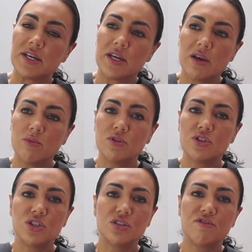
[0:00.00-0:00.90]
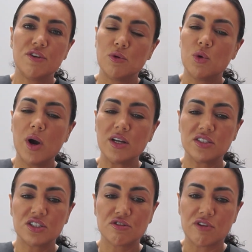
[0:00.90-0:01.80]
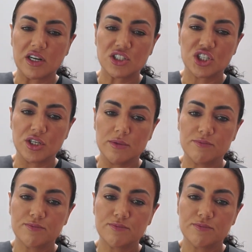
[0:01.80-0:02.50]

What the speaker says: It would just feel quite scratchy.